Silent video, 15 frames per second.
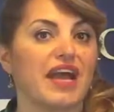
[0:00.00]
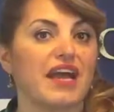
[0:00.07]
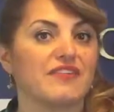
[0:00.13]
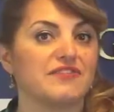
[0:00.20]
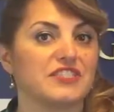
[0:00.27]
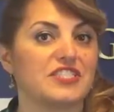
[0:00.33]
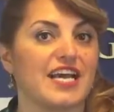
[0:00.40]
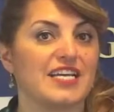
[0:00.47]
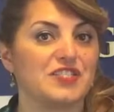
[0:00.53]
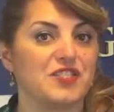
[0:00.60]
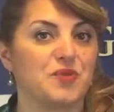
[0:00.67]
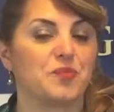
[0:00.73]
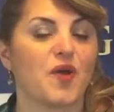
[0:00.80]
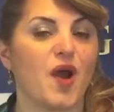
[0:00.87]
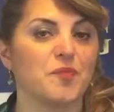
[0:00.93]
advertised
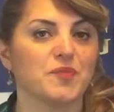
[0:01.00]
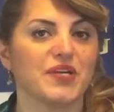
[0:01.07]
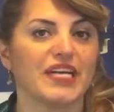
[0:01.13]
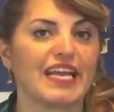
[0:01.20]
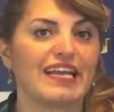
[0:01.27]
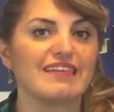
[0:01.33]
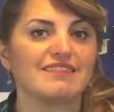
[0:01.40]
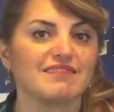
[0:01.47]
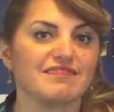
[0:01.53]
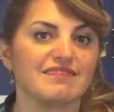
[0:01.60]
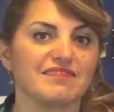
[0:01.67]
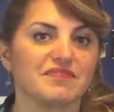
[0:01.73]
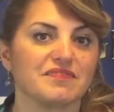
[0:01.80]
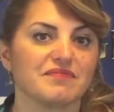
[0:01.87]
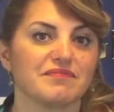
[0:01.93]
your property,
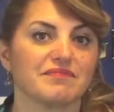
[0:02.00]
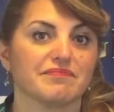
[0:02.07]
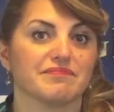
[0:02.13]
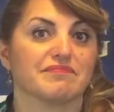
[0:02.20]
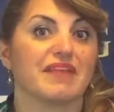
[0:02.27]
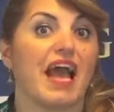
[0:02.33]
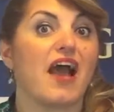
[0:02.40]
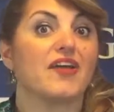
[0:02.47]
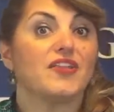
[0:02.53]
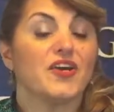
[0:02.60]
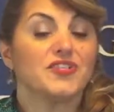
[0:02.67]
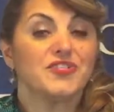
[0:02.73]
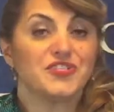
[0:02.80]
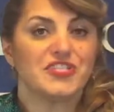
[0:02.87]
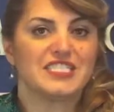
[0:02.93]
how long
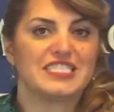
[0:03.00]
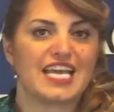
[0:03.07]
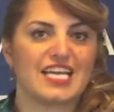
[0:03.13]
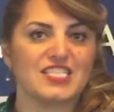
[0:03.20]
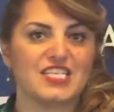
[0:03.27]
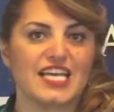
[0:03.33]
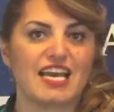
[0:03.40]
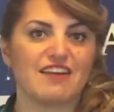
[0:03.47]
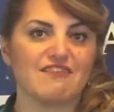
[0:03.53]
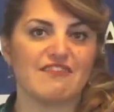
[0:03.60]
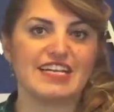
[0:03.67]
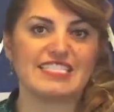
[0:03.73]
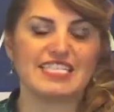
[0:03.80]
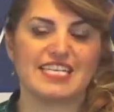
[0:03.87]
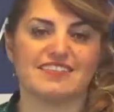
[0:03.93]
should it take to get it
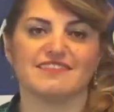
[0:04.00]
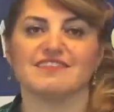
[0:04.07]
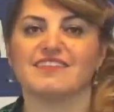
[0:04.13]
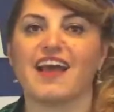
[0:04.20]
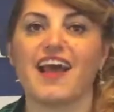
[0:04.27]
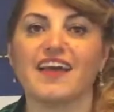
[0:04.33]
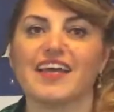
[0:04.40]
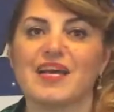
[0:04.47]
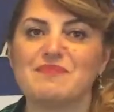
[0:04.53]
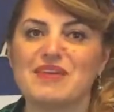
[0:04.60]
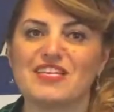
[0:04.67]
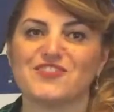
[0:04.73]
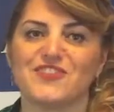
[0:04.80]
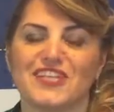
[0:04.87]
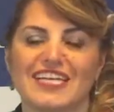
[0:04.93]
rented? Hi, I'm
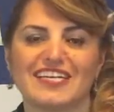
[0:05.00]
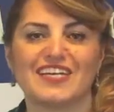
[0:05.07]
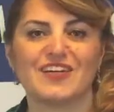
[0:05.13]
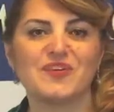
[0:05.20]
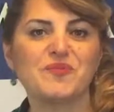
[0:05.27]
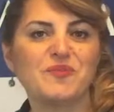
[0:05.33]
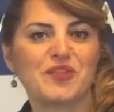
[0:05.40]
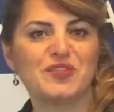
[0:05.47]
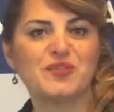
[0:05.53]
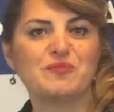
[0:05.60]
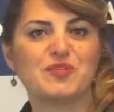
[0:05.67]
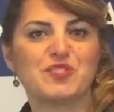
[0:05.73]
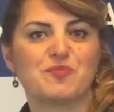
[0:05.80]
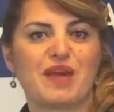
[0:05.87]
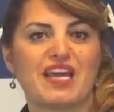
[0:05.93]
Adrienne Harrell with
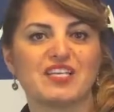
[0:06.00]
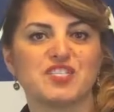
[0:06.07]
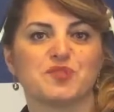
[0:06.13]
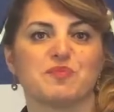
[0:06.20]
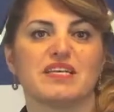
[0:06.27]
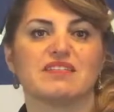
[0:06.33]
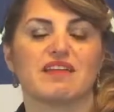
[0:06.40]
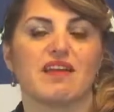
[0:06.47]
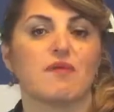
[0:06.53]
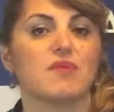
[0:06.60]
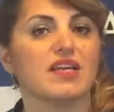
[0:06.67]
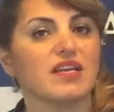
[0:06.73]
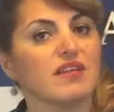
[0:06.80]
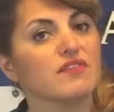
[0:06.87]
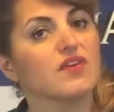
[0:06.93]
Newbridge Management, and I want
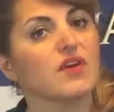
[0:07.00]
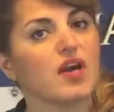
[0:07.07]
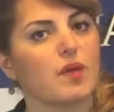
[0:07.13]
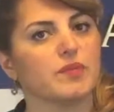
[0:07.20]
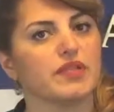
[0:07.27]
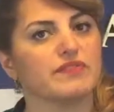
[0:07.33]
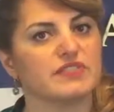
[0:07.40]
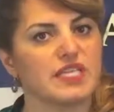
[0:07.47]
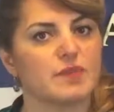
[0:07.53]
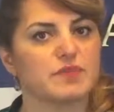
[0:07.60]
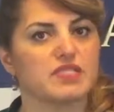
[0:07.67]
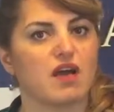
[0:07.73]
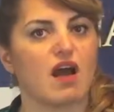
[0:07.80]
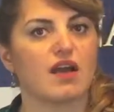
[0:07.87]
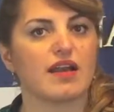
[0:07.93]
to give you a couple of tips
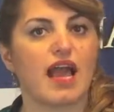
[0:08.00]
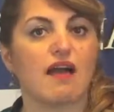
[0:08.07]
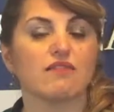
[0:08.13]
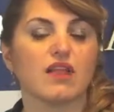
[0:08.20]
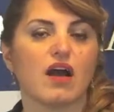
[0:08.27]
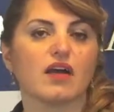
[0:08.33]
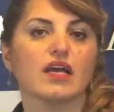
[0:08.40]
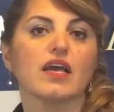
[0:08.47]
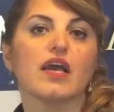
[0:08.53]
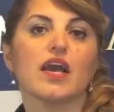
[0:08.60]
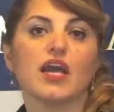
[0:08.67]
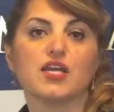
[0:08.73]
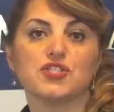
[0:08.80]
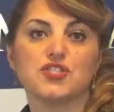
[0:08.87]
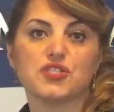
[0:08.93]
on how long
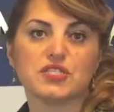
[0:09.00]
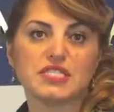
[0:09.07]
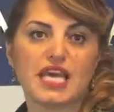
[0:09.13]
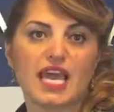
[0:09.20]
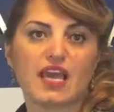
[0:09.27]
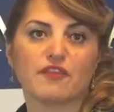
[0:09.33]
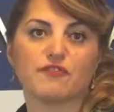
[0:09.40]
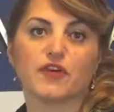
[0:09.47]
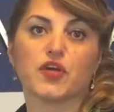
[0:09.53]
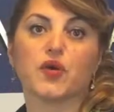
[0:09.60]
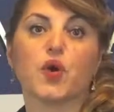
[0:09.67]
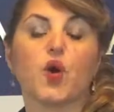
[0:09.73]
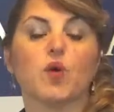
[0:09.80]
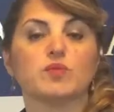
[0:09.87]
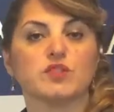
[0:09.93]
it should take for your
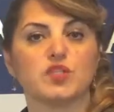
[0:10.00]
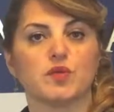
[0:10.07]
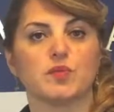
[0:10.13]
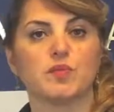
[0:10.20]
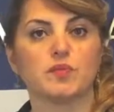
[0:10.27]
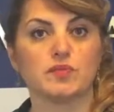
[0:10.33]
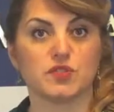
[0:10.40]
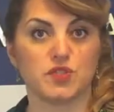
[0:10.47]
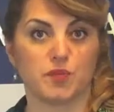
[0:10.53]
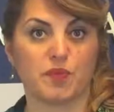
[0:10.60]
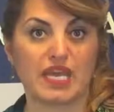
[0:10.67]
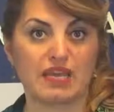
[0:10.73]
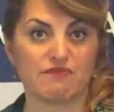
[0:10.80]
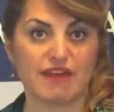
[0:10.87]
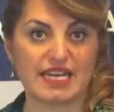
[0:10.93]
home to
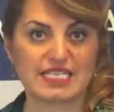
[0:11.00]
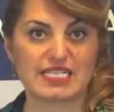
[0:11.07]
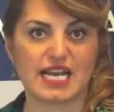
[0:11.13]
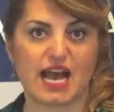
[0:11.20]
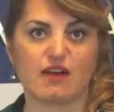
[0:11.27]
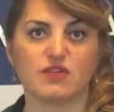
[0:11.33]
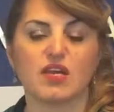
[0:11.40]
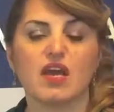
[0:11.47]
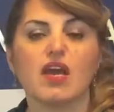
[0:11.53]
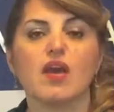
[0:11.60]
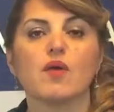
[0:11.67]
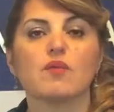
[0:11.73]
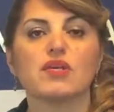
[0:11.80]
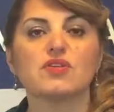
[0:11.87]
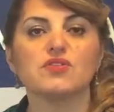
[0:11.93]
be rented out.
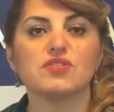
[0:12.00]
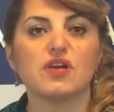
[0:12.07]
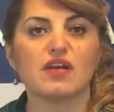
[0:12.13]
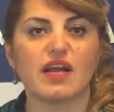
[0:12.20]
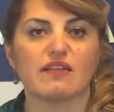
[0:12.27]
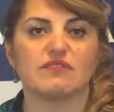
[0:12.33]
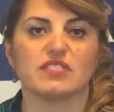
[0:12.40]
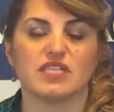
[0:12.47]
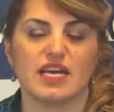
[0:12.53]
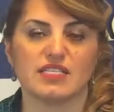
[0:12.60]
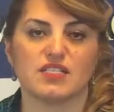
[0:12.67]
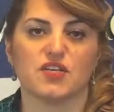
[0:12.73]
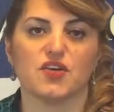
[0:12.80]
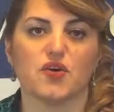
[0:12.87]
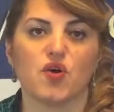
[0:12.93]
When you start
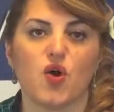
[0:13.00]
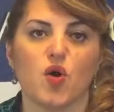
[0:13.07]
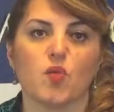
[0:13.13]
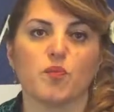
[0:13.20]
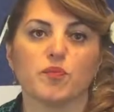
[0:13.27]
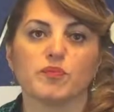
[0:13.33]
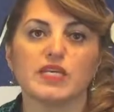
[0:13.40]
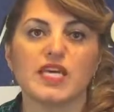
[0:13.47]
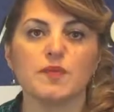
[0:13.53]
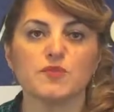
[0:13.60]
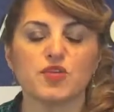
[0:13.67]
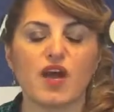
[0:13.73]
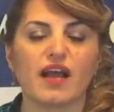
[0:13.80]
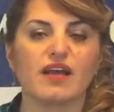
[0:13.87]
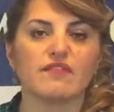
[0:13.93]
advertising your home, keep
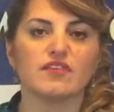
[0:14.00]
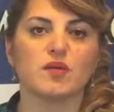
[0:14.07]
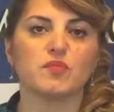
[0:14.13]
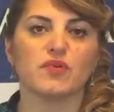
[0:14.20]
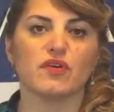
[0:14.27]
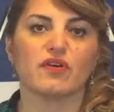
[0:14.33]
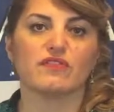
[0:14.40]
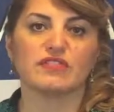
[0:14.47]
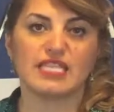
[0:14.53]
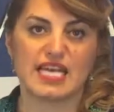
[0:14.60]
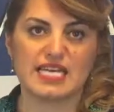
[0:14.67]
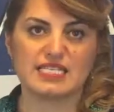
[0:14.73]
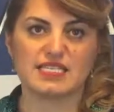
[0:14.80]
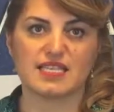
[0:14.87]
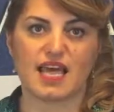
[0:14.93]
track of number of
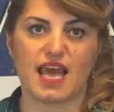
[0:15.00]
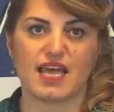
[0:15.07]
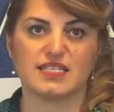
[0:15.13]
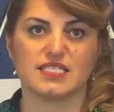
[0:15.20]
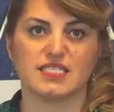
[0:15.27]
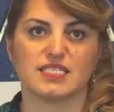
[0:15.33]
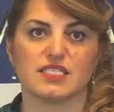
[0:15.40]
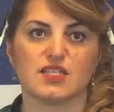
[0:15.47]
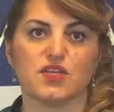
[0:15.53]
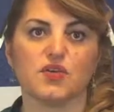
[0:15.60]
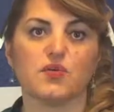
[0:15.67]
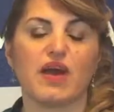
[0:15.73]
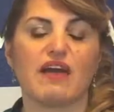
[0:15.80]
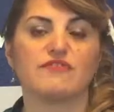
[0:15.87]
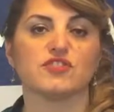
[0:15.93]
days that
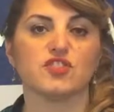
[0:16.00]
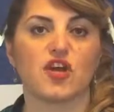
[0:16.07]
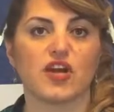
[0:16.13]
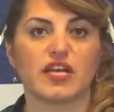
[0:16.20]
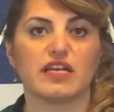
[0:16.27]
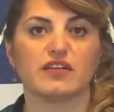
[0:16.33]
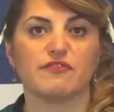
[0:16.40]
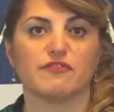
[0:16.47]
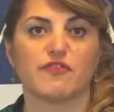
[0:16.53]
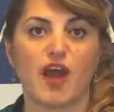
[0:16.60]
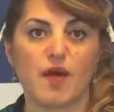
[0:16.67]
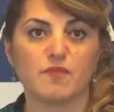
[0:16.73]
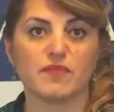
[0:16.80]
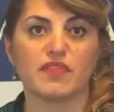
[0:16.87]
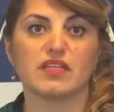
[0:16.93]
you have started
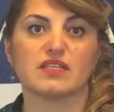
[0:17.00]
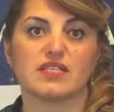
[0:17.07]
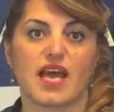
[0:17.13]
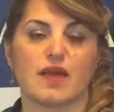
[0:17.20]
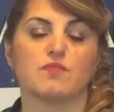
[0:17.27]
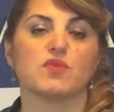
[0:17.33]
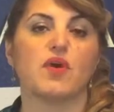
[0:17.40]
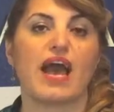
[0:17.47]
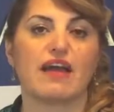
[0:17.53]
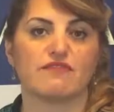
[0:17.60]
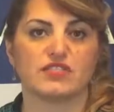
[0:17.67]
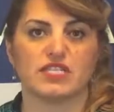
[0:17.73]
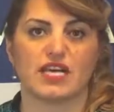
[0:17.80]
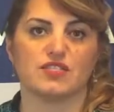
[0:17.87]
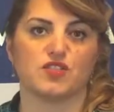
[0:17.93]
from the time you
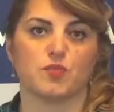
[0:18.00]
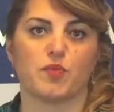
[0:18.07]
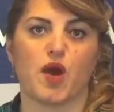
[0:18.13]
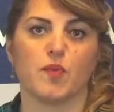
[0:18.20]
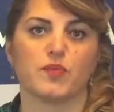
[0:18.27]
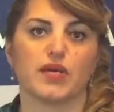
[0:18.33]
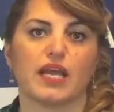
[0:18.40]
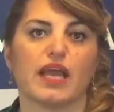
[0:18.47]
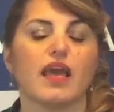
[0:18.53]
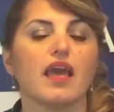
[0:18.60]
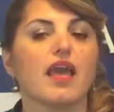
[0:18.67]
advertise your property.